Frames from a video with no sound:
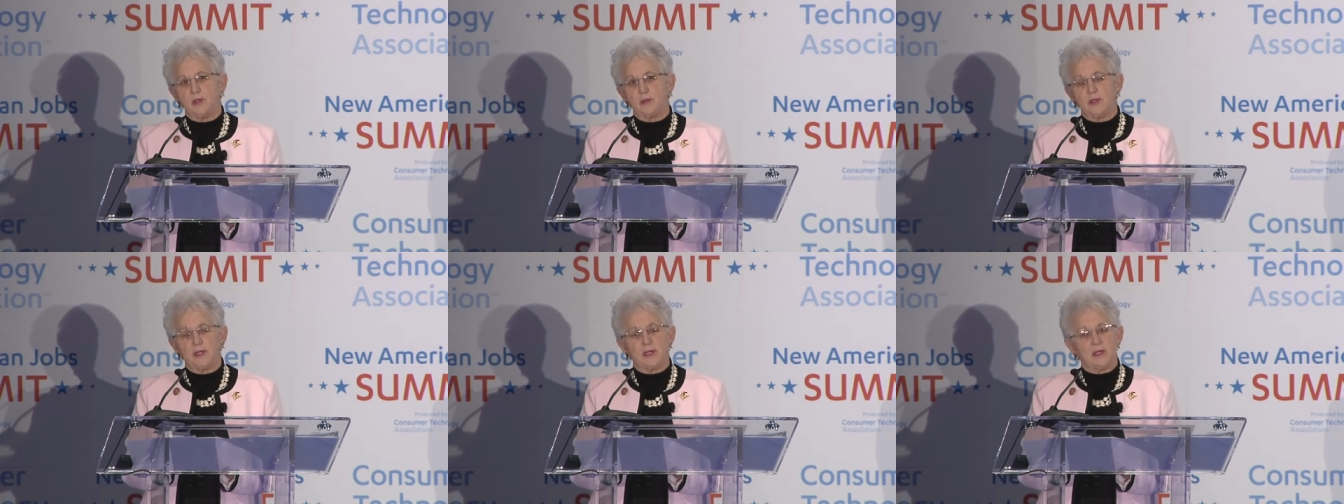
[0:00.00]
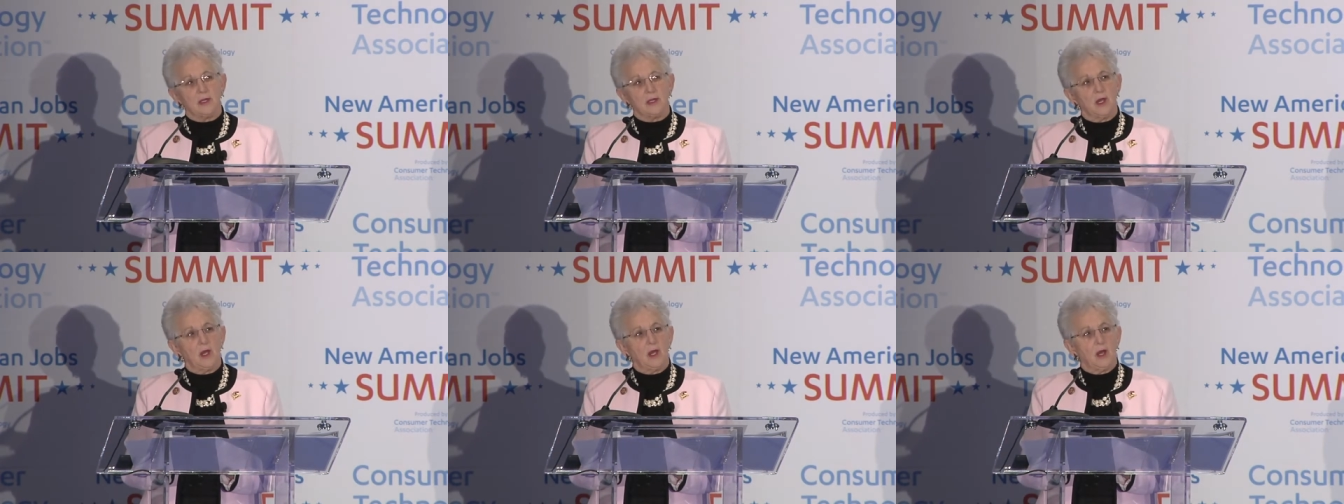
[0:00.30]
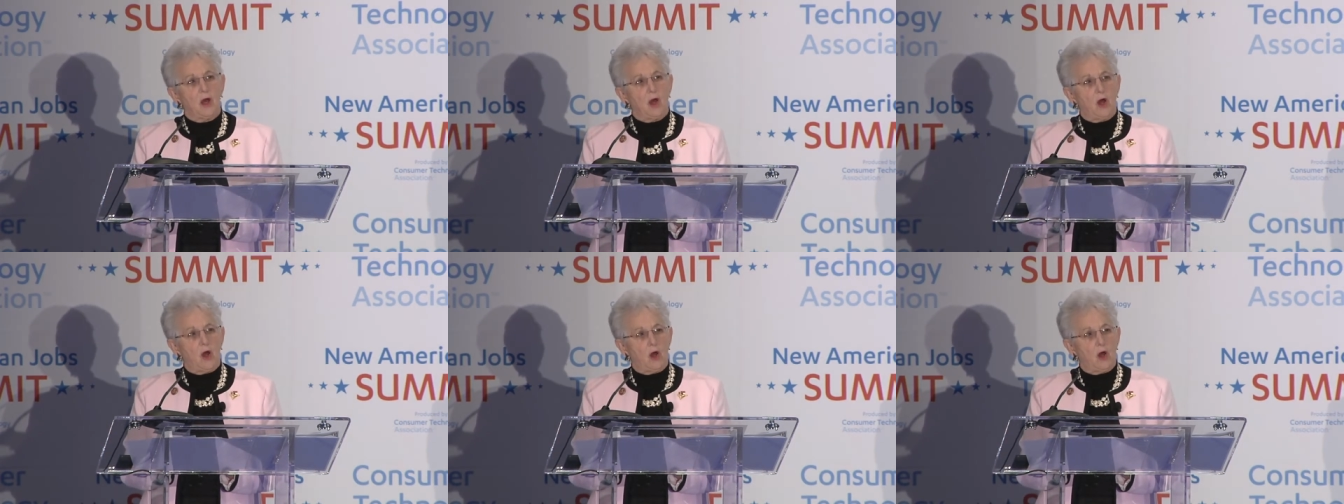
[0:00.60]
that
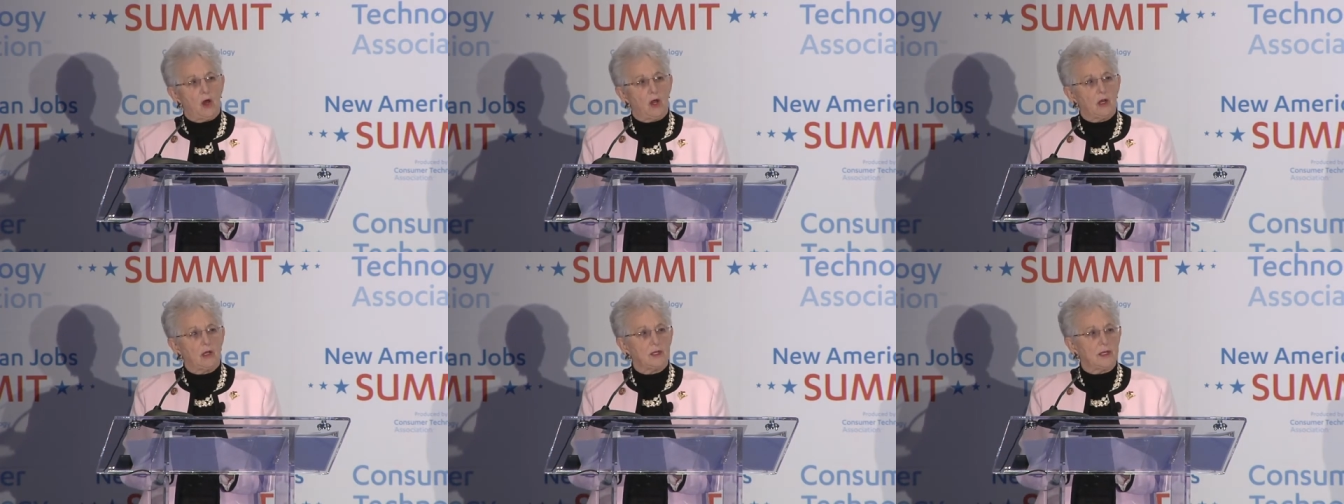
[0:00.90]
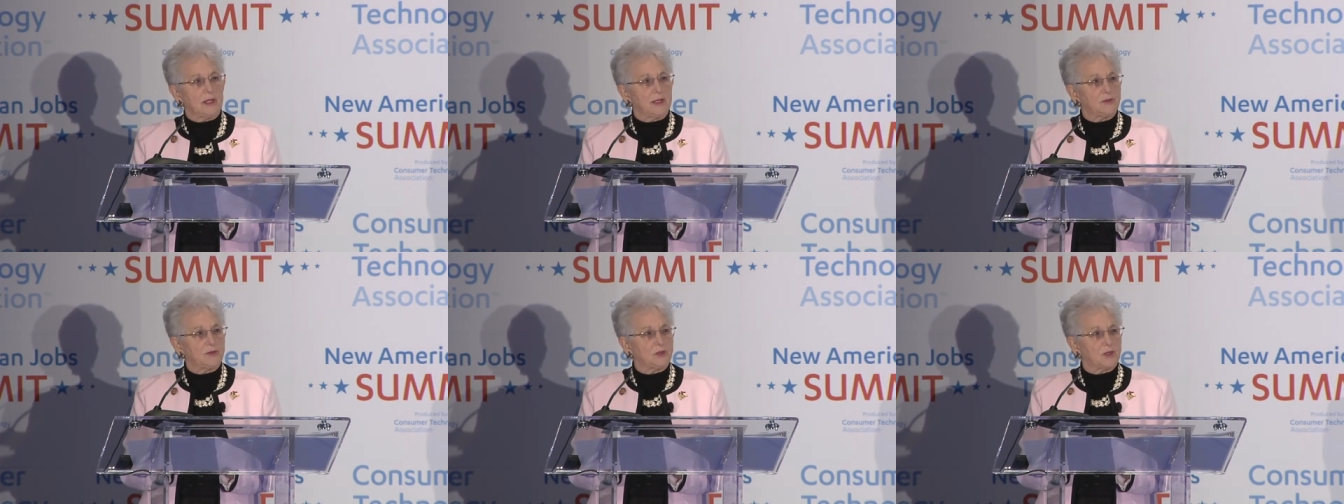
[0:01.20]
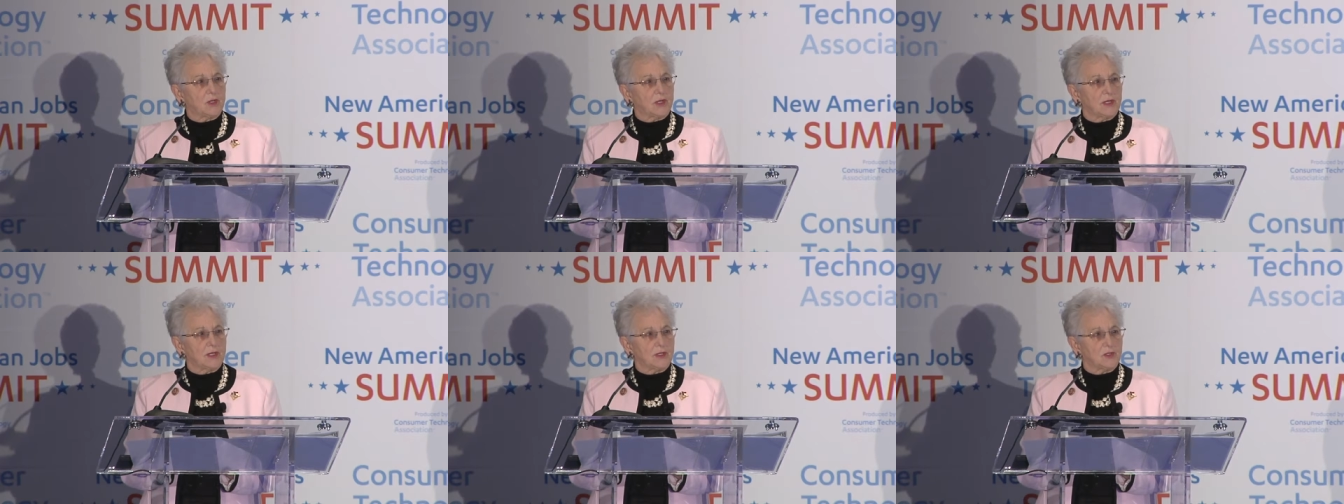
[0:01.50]
all
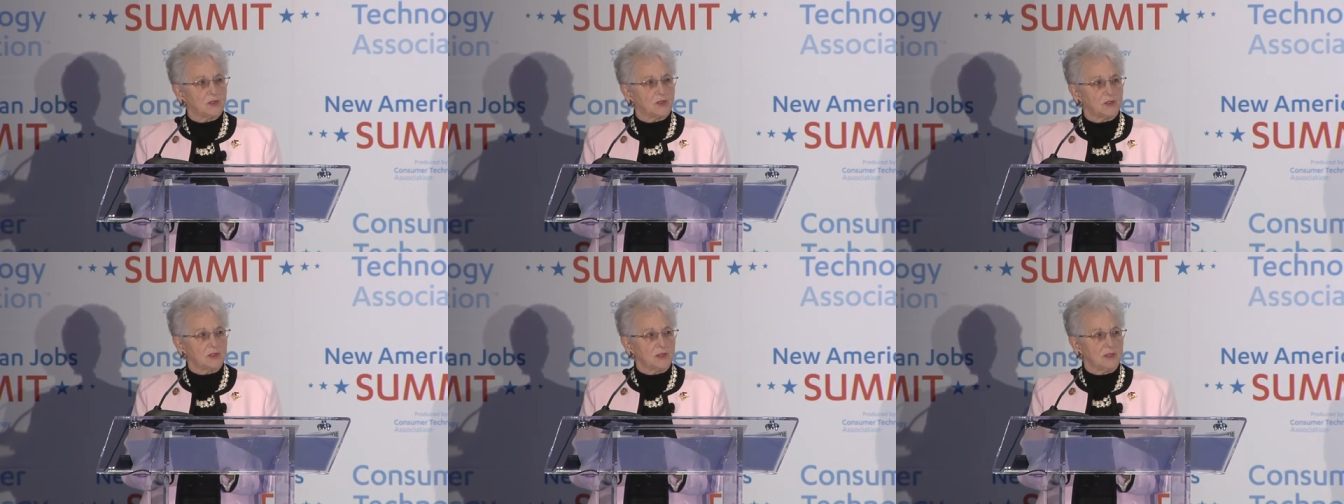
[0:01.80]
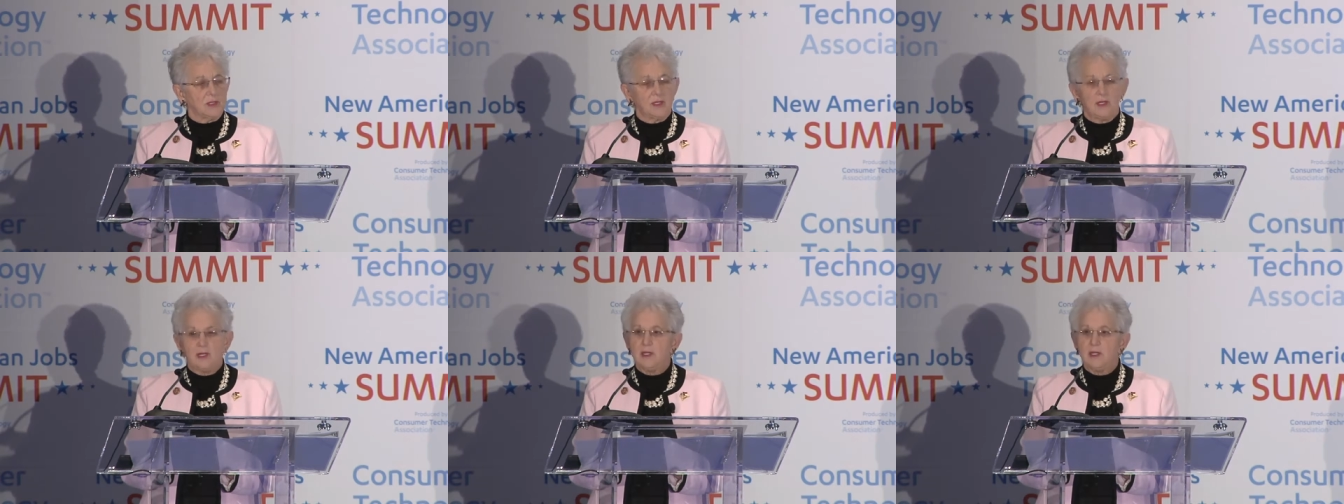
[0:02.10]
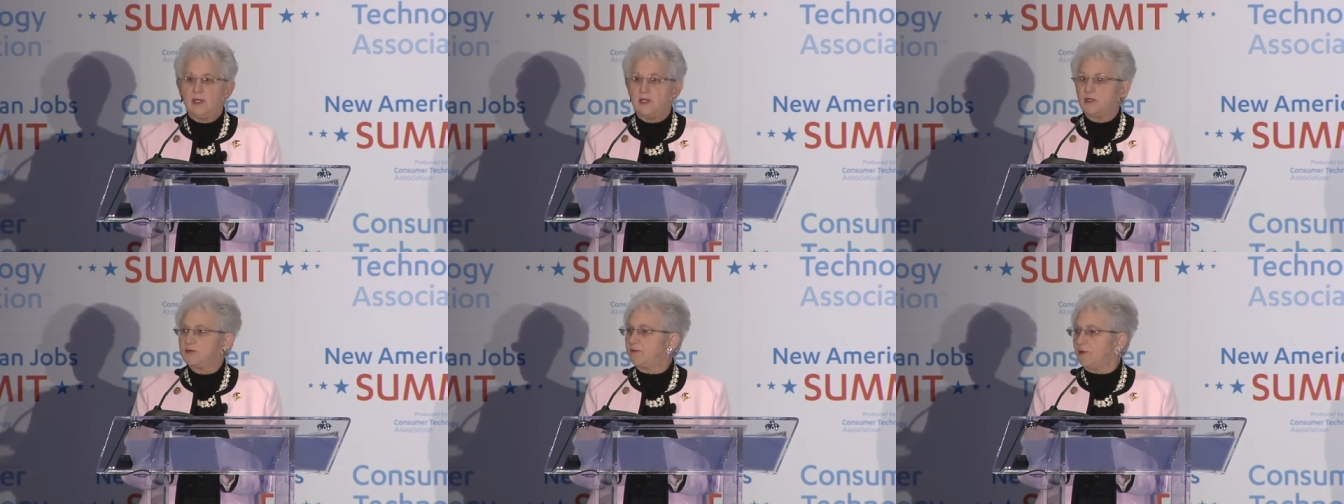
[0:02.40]
education
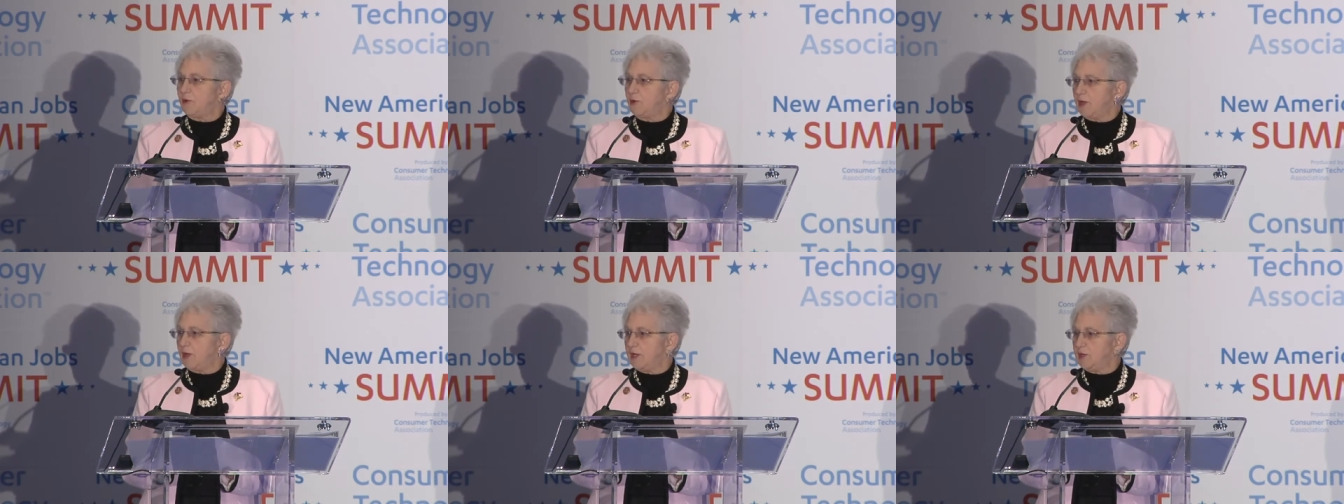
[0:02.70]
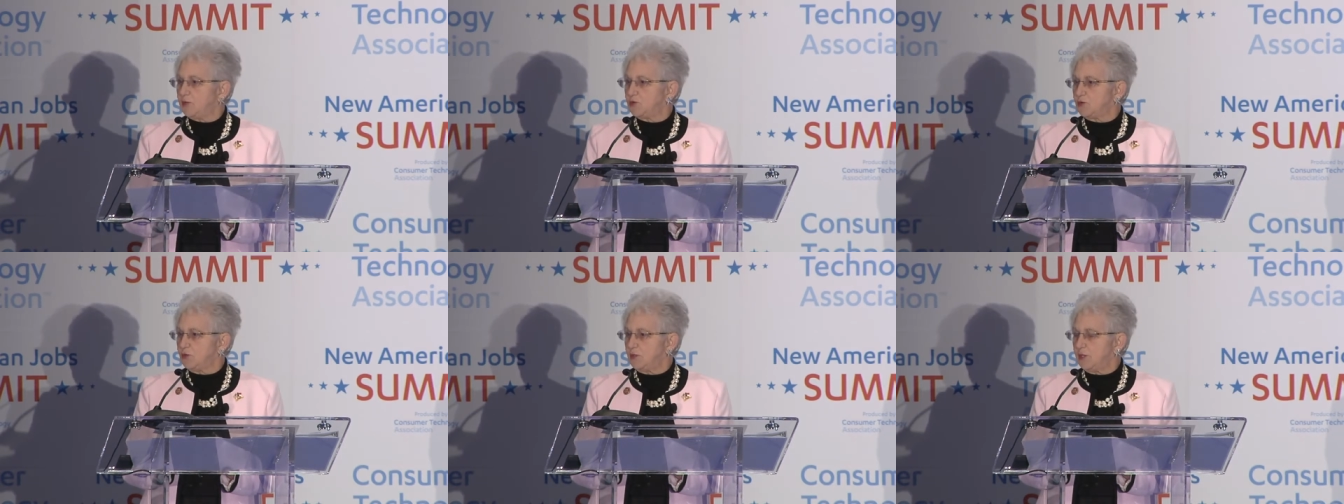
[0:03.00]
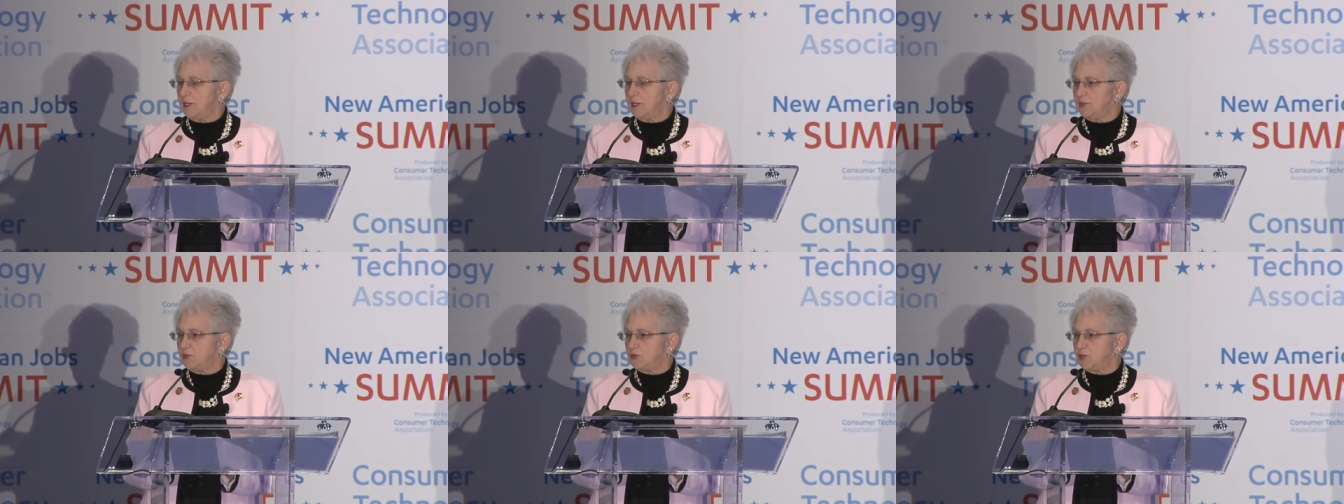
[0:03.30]
is
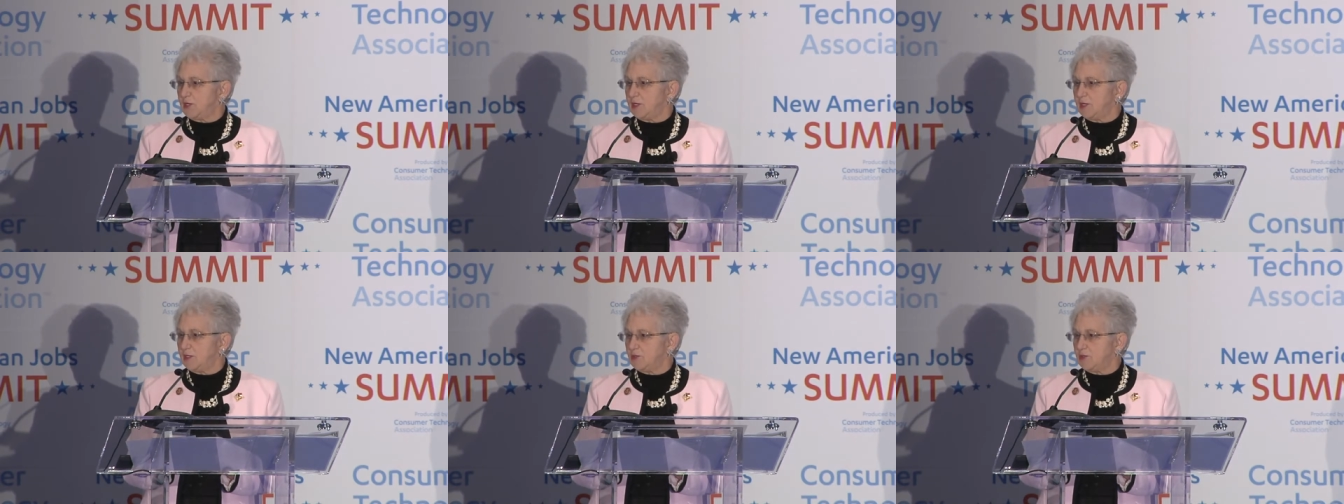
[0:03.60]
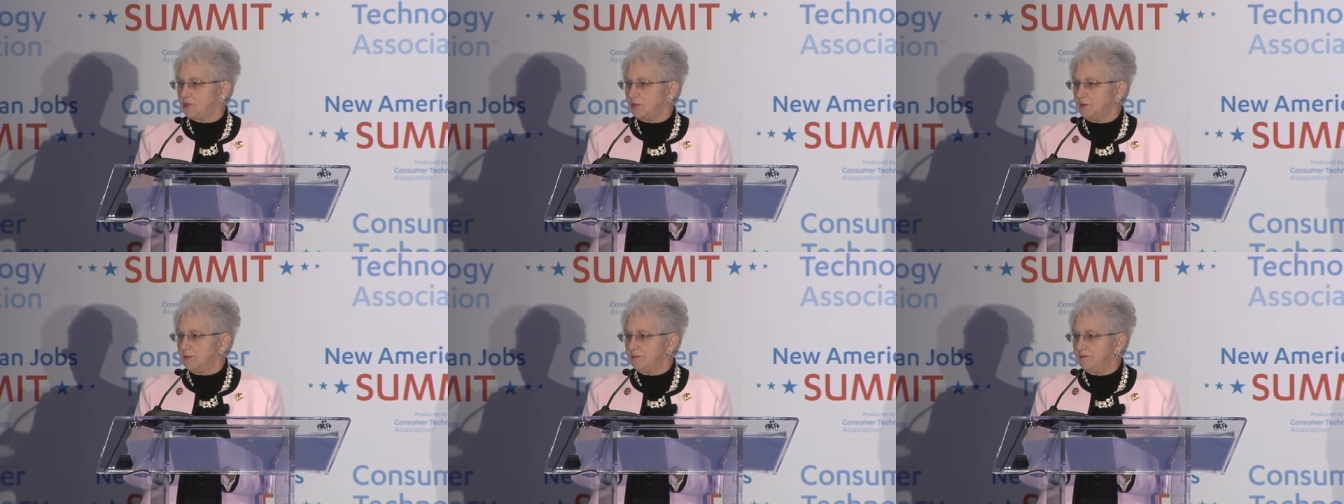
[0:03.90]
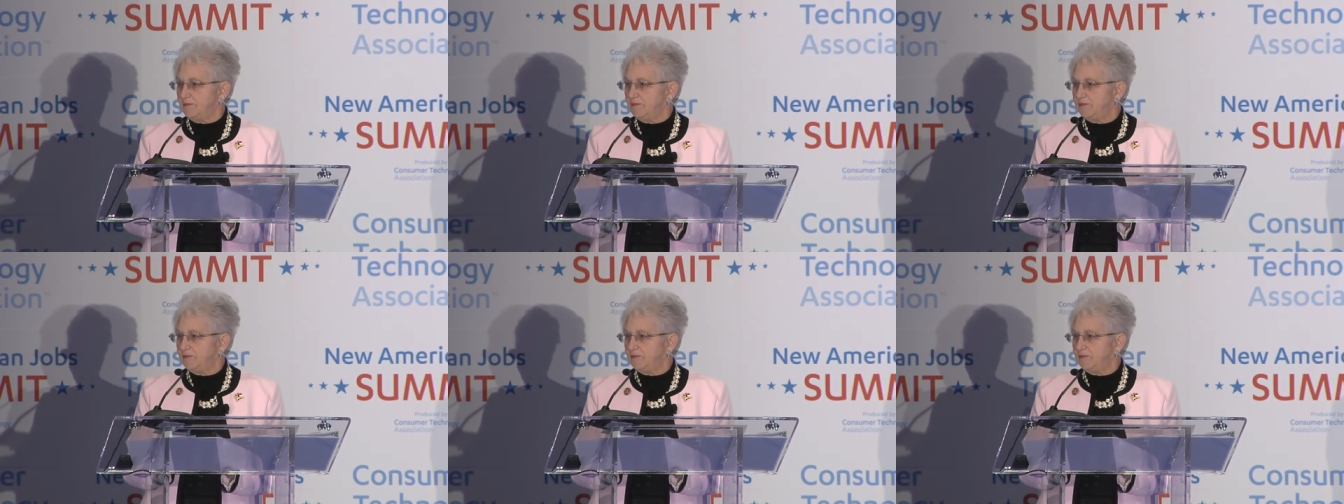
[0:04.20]
vocational education.